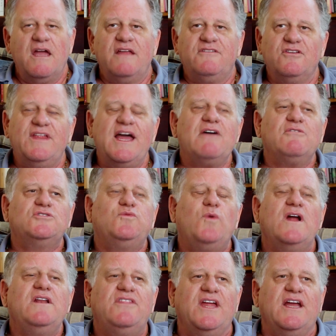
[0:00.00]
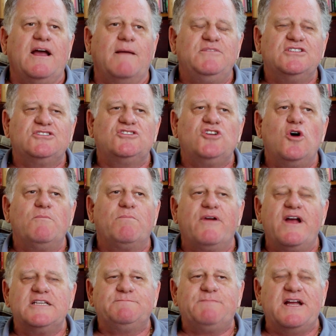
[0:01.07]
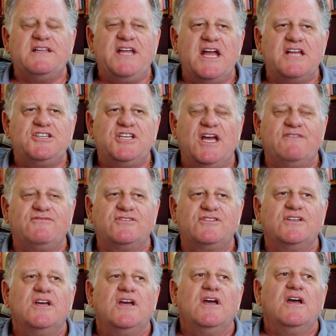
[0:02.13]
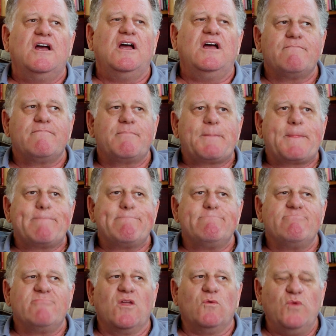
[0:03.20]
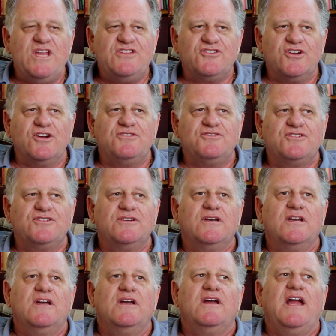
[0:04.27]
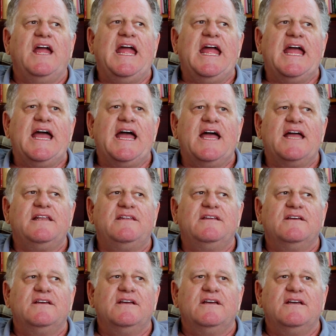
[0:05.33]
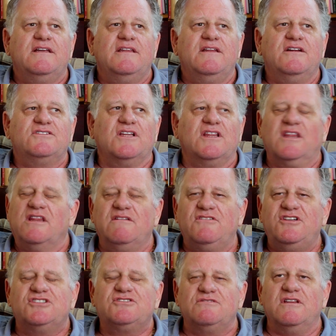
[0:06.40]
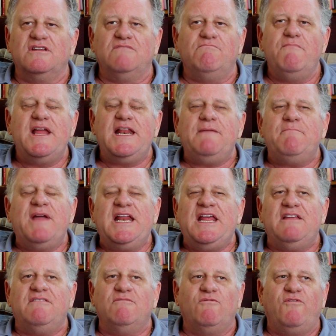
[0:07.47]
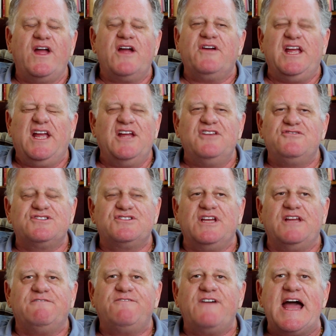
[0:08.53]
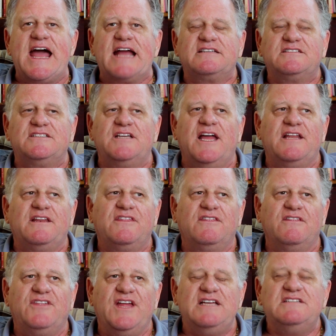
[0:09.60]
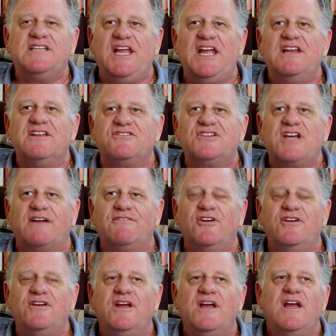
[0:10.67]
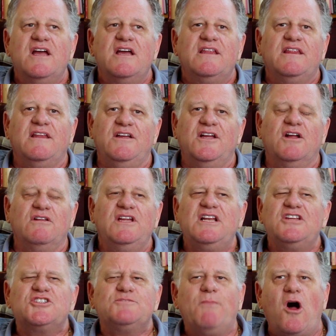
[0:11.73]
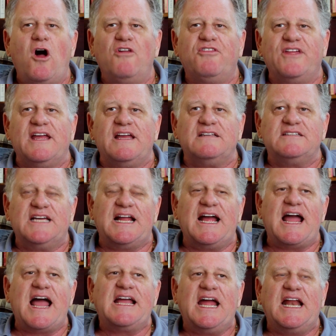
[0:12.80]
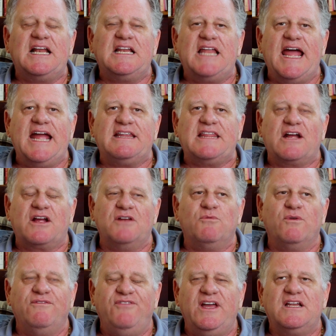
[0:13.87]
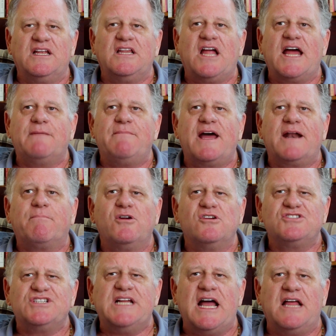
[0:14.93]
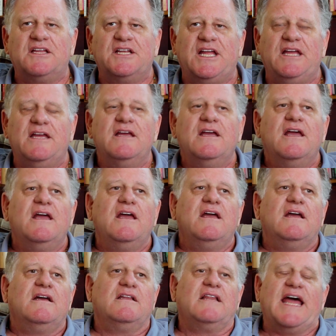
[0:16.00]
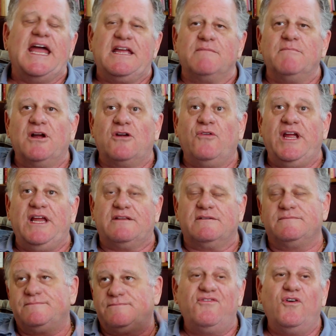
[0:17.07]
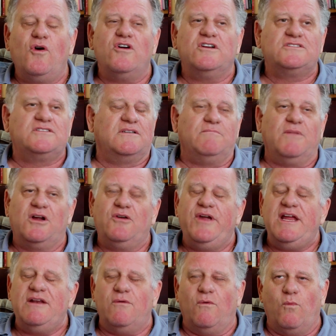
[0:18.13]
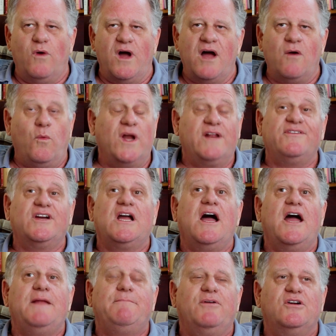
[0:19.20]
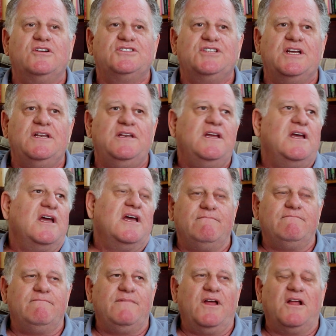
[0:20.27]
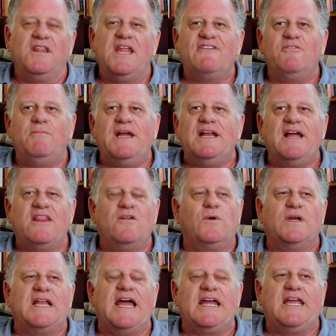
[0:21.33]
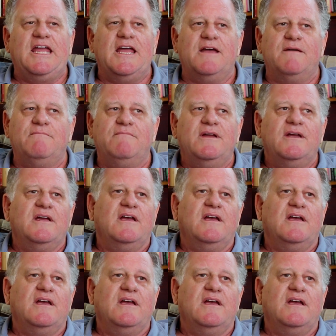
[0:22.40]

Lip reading: So that was one thing. I'm just so impressed by Danchev's research, and there's just many very interesting facts and things that he discovered. Little small things that I kind of like that can reveal a lot about a personality, like Magritte. Of course, Magritte, a one-of-a-kind person. There'll never be another one like him.